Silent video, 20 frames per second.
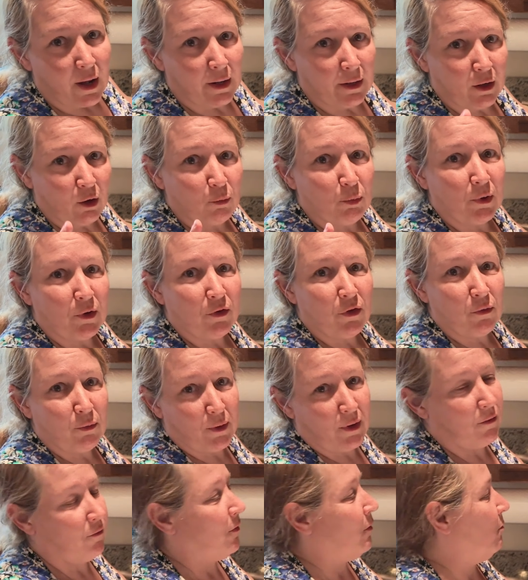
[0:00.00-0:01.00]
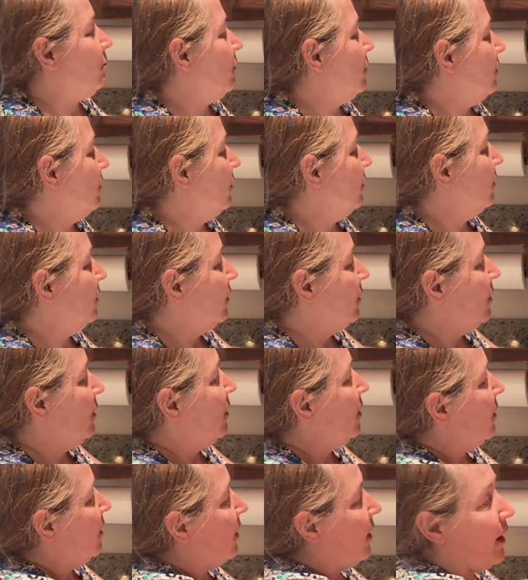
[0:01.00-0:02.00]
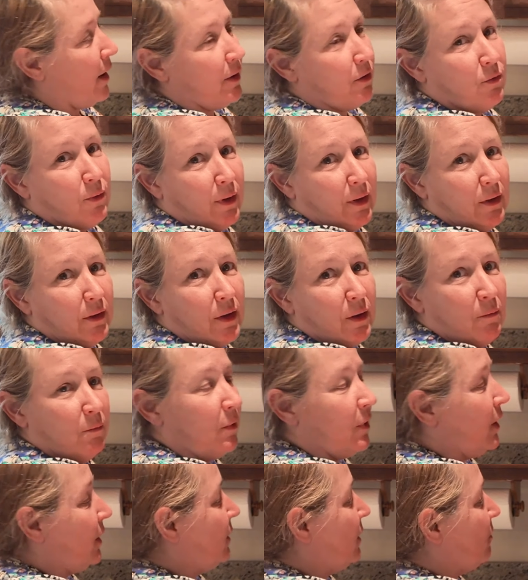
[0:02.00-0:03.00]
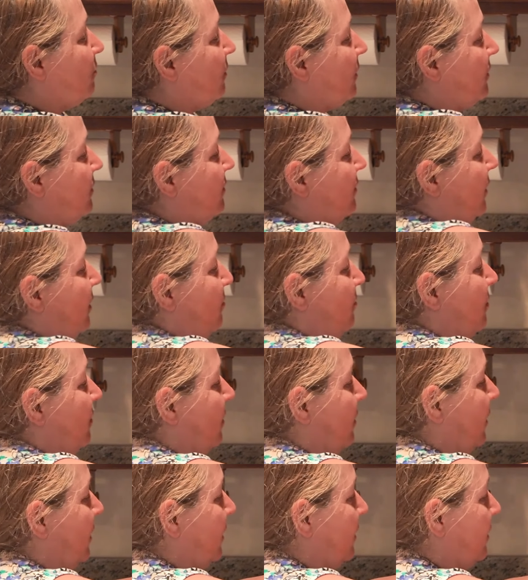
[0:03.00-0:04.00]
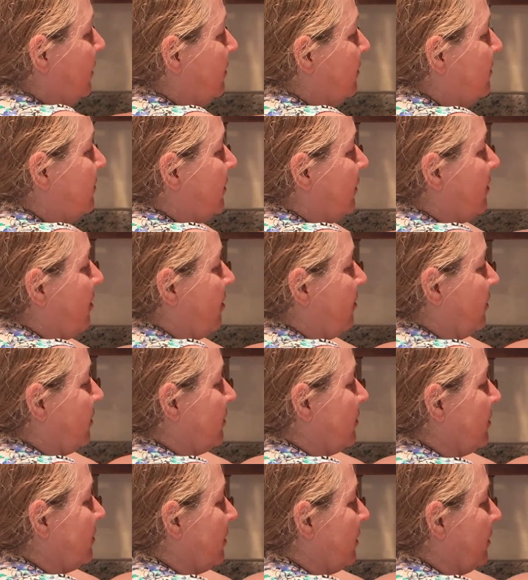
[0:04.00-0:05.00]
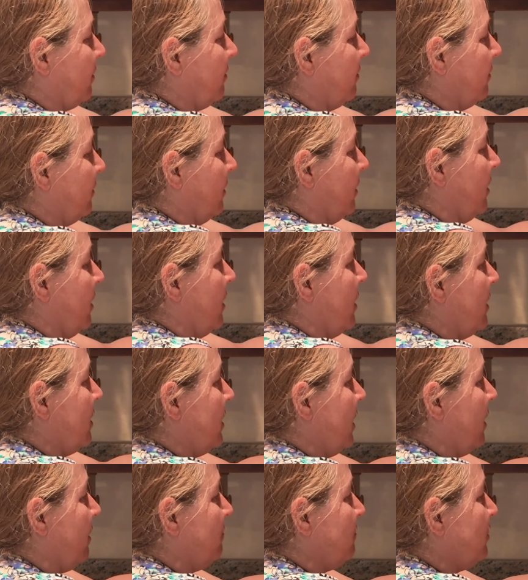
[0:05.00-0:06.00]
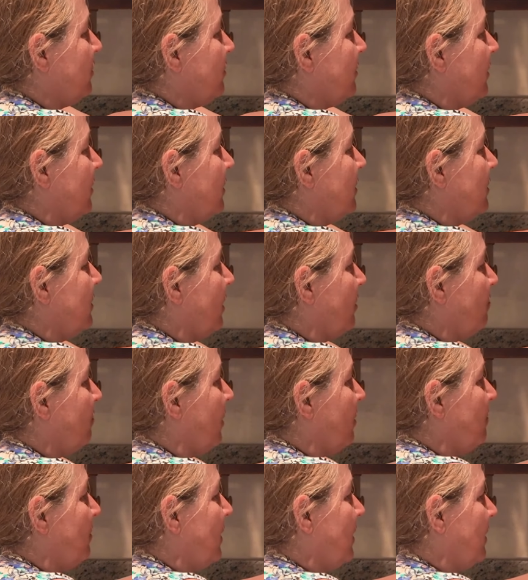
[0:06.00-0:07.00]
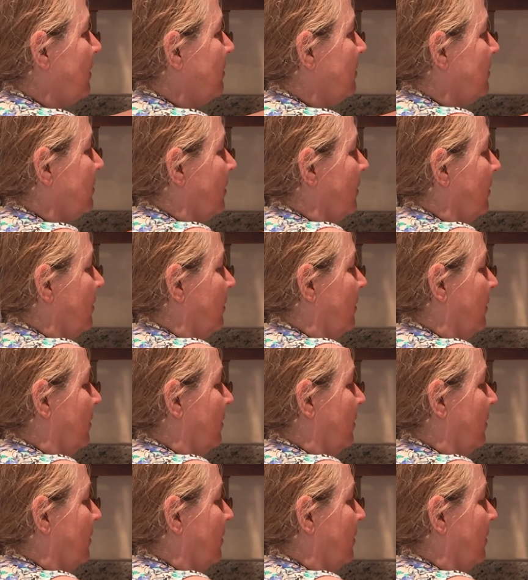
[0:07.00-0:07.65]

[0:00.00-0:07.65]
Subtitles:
and I opened 3 of them. I drained them and I rinsed them in this colander here. Now I'm just going to dump my beans